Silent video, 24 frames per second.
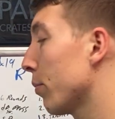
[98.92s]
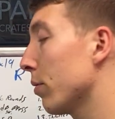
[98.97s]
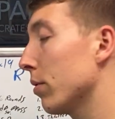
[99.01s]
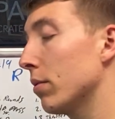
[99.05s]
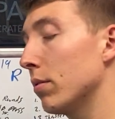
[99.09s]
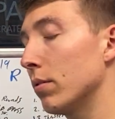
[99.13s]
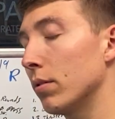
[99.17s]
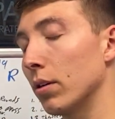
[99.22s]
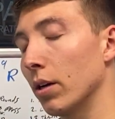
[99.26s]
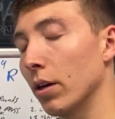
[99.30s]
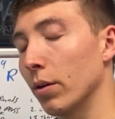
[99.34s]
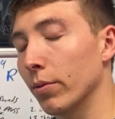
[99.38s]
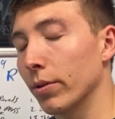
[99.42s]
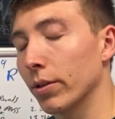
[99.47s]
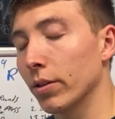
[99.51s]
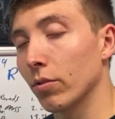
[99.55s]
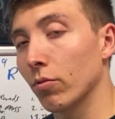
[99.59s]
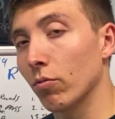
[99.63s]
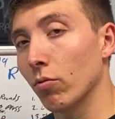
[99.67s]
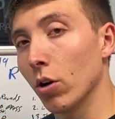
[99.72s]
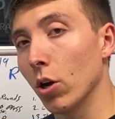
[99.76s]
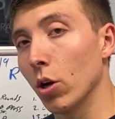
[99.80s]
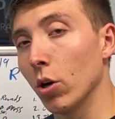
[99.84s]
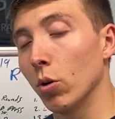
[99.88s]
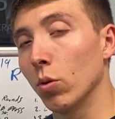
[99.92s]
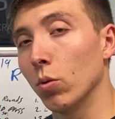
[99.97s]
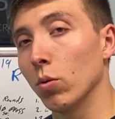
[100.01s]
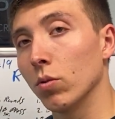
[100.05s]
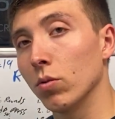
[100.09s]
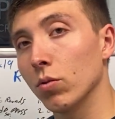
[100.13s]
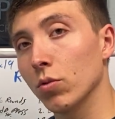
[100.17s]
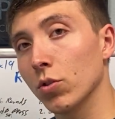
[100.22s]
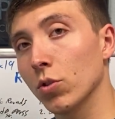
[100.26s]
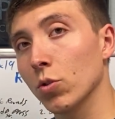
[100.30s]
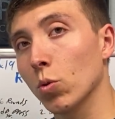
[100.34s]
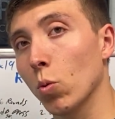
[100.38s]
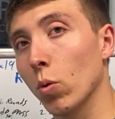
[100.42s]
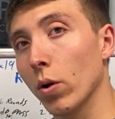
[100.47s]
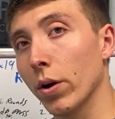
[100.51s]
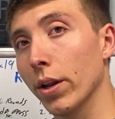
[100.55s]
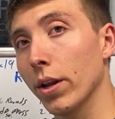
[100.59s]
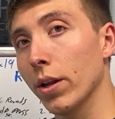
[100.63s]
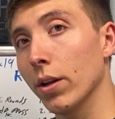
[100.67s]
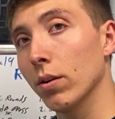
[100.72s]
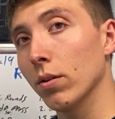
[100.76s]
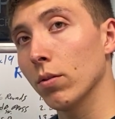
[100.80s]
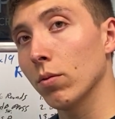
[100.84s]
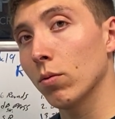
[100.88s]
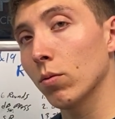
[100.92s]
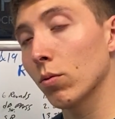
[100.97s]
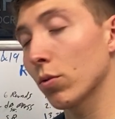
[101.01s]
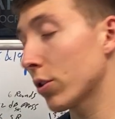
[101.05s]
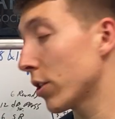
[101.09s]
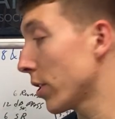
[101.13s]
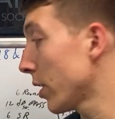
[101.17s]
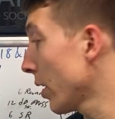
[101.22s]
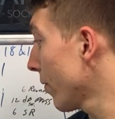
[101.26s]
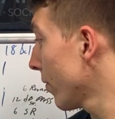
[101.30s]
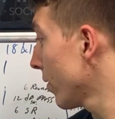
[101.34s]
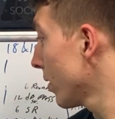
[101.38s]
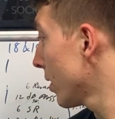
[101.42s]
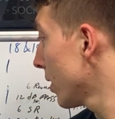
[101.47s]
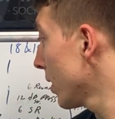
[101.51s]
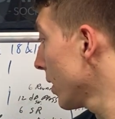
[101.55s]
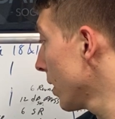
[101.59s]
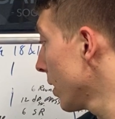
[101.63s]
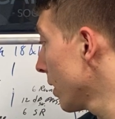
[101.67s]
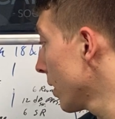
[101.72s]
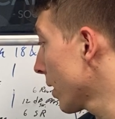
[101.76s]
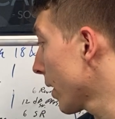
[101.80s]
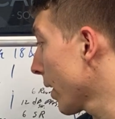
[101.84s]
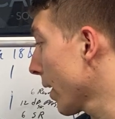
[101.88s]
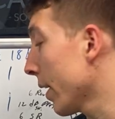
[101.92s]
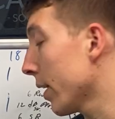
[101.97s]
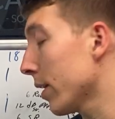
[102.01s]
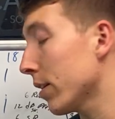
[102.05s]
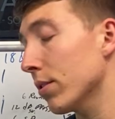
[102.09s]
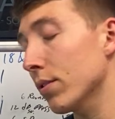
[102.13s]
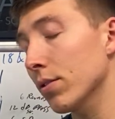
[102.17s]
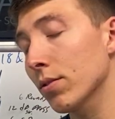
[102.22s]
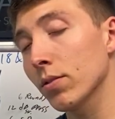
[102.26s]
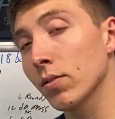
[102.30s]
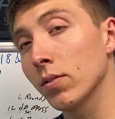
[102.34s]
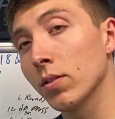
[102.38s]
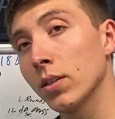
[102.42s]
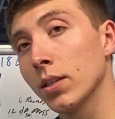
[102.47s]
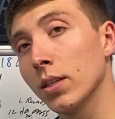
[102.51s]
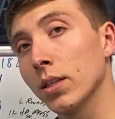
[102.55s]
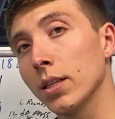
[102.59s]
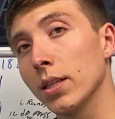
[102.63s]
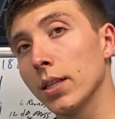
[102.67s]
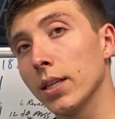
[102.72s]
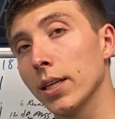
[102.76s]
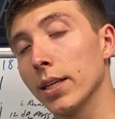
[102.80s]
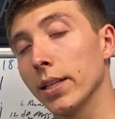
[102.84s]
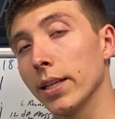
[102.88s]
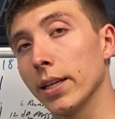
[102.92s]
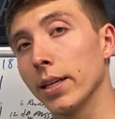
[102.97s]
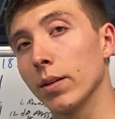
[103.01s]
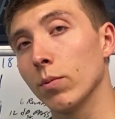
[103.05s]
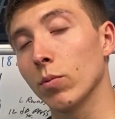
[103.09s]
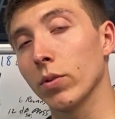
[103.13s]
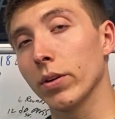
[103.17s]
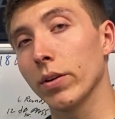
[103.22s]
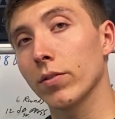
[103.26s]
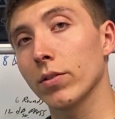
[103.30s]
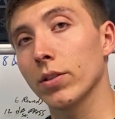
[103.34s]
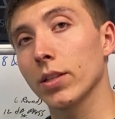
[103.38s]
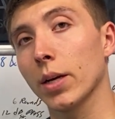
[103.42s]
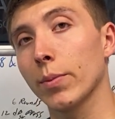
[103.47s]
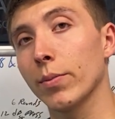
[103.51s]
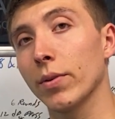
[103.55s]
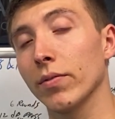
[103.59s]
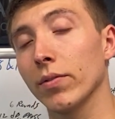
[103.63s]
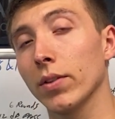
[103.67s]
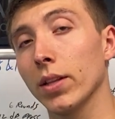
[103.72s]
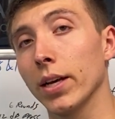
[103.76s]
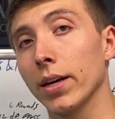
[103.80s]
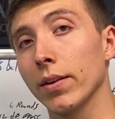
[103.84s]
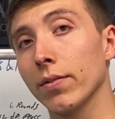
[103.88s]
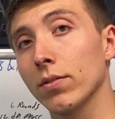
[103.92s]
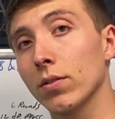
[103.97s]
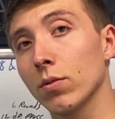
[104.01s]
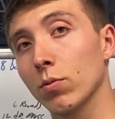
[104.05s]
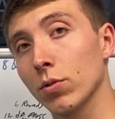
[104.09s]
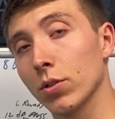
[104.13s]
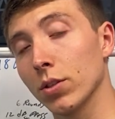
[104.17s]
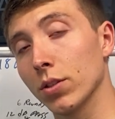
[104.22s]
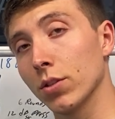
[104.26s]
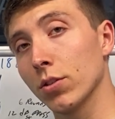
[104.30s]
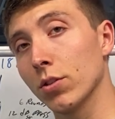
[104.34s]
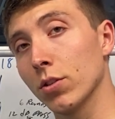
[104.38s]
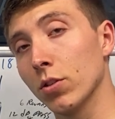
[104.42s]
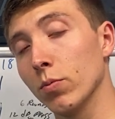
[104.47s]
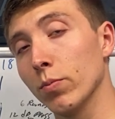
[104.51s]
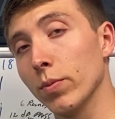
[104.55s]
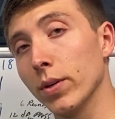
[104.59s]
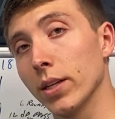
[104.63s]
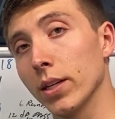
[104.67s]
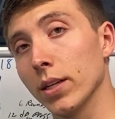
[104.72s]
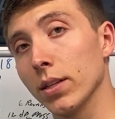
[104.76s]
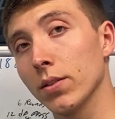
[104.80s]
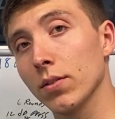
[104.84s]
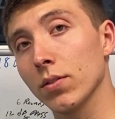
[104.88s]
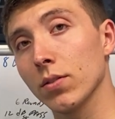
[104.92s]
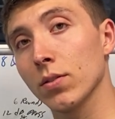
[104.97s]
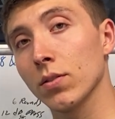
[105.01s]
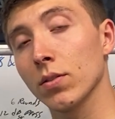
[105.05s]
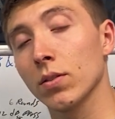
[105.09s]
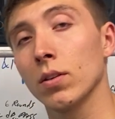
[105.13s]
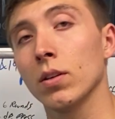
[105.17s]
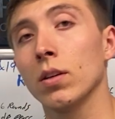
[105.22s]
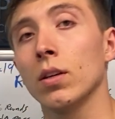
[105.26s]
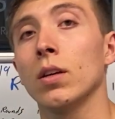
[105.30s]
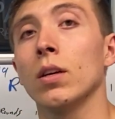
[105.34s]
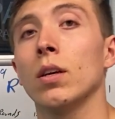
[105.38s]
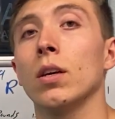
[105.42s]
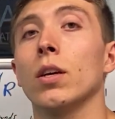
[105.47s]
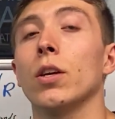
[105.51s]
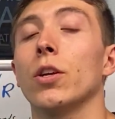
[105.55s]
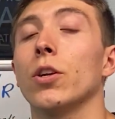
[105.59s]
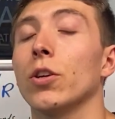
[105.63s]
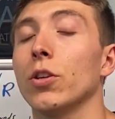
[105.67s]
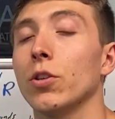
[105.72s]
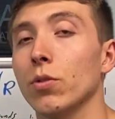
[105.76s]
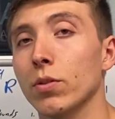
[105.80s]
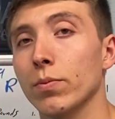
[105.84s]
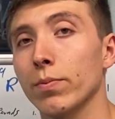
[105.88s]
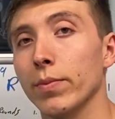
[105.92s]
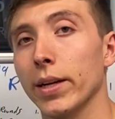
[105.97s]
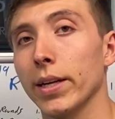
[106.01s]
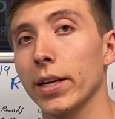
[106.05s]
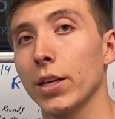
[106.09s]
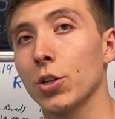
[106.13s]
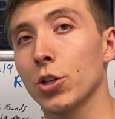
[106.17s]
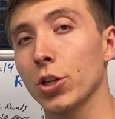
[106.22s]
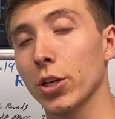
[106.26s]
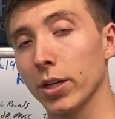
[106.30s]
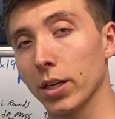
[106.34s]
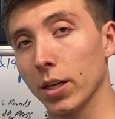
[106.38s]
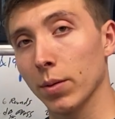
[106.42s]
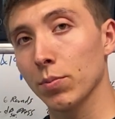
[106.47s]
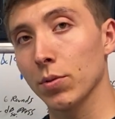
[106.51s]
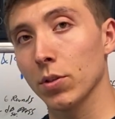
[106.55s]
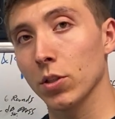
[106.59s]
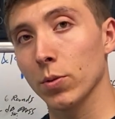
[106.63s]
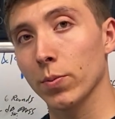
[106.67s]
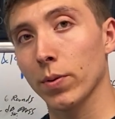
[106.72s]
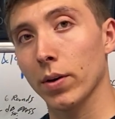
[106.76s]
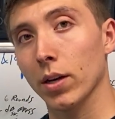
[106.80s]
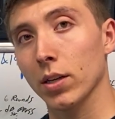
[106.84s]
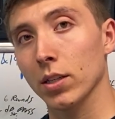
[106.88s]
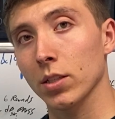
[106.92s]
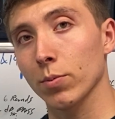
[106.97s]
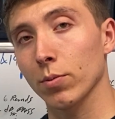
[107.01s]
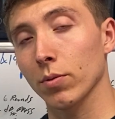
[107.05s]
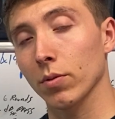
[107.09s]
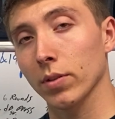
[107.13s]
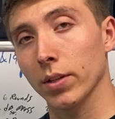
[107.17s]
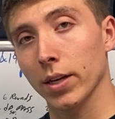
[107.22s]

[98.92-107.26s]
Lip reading: All right, we're gonna row 20 or 17 cals, and then whatever time you have left, which is 2 minutes, you're gonna do as many chin-ups as possible.